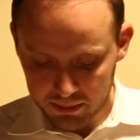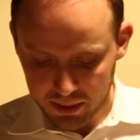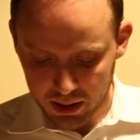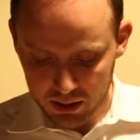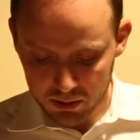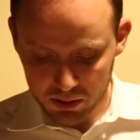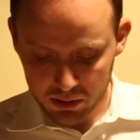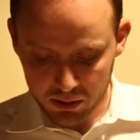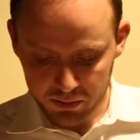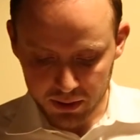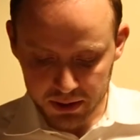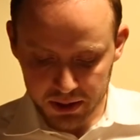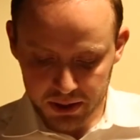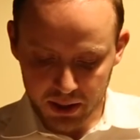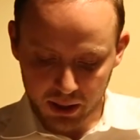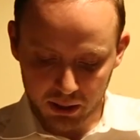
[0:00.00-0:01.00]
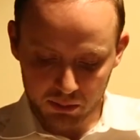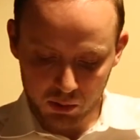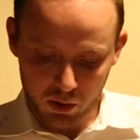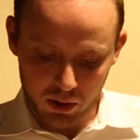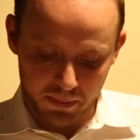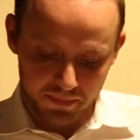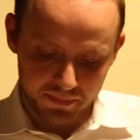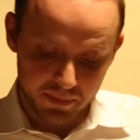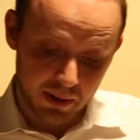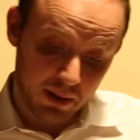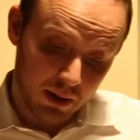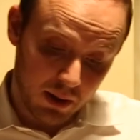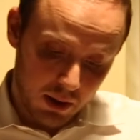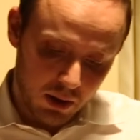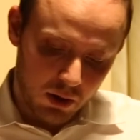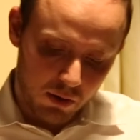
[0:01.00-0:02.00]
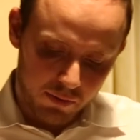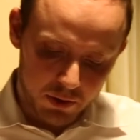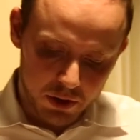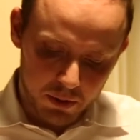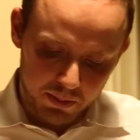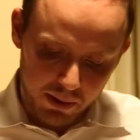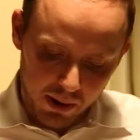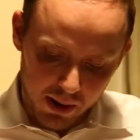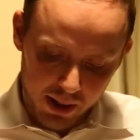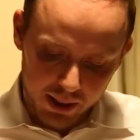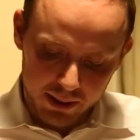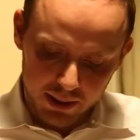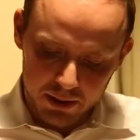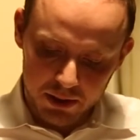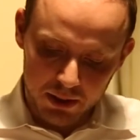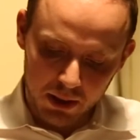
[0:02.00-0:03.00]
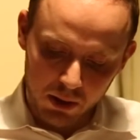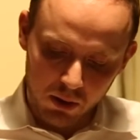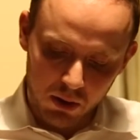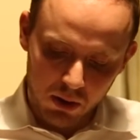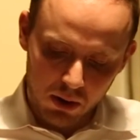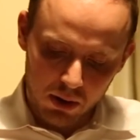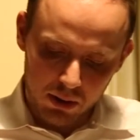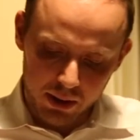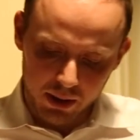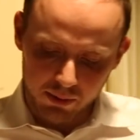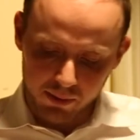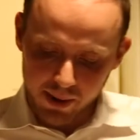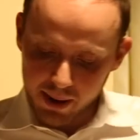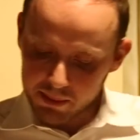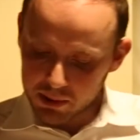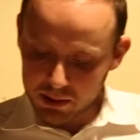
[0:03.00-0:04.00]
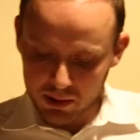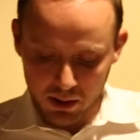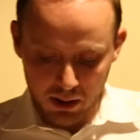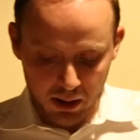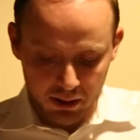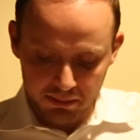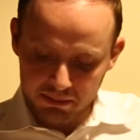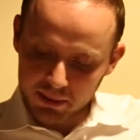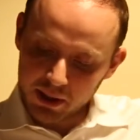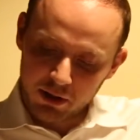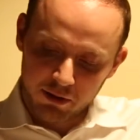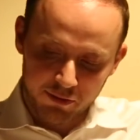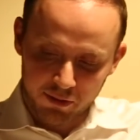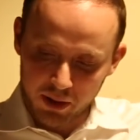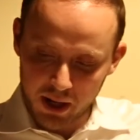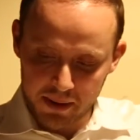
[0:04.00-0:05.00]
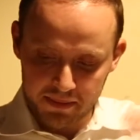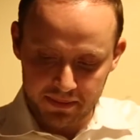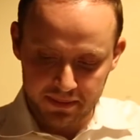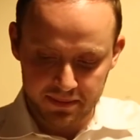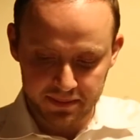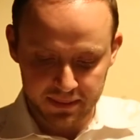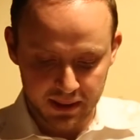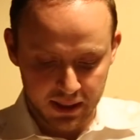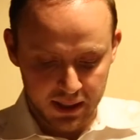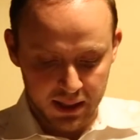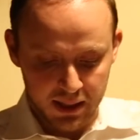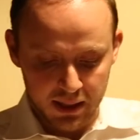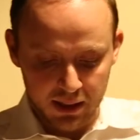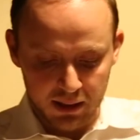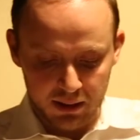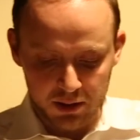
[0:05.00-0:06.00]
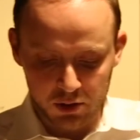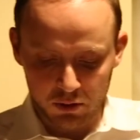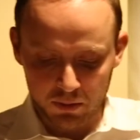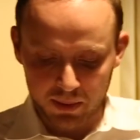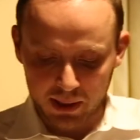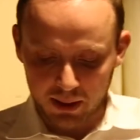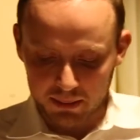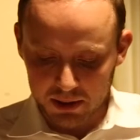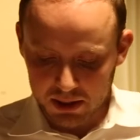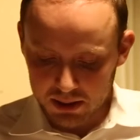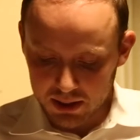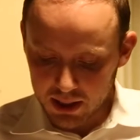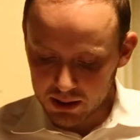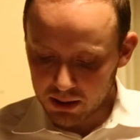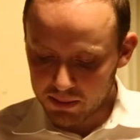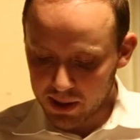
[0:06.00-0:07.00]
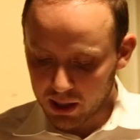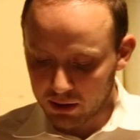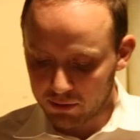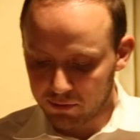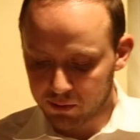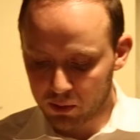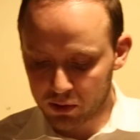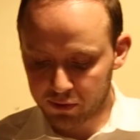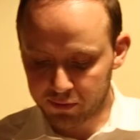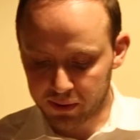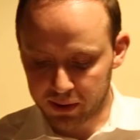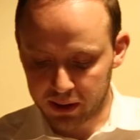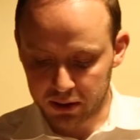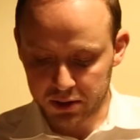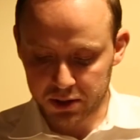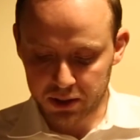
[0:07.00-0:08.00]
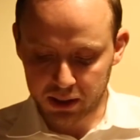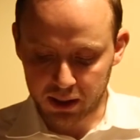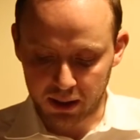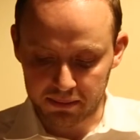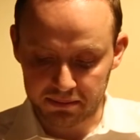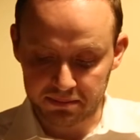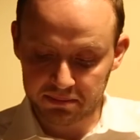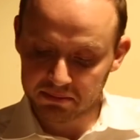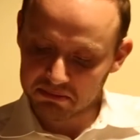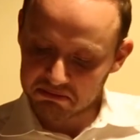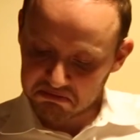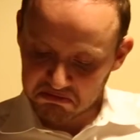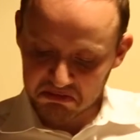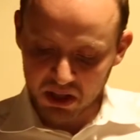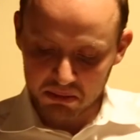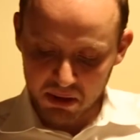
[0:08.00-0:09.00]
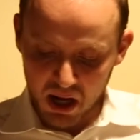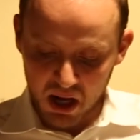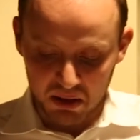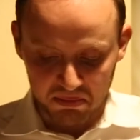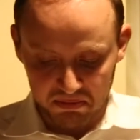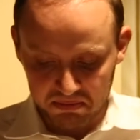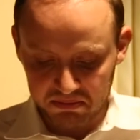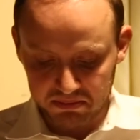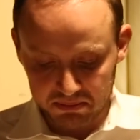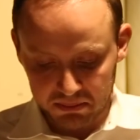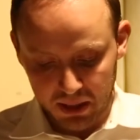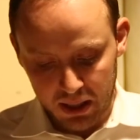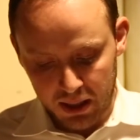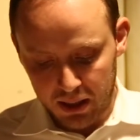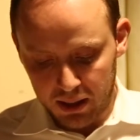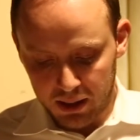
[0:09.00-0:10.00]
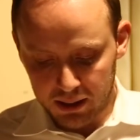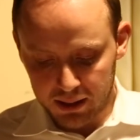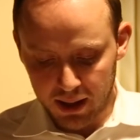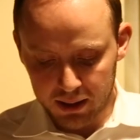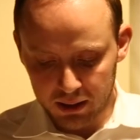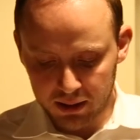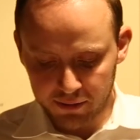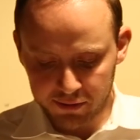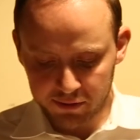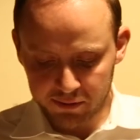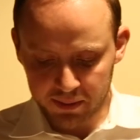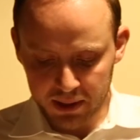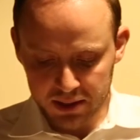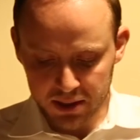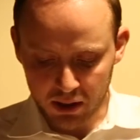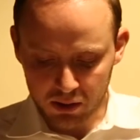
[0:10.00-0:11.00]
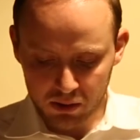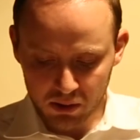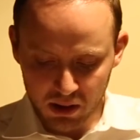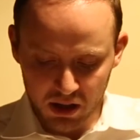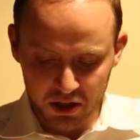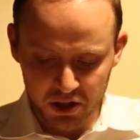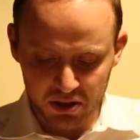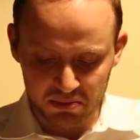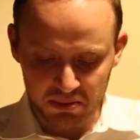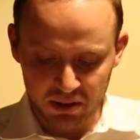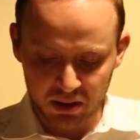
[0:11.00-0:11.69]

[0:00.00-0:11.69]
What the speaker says: Better alone than stuck and bored. Over to Park, then City Hall, he rambled on, carefree. This would become his daily back and forth for years to come. Not bad. He'd had enough of Midtown Crush, a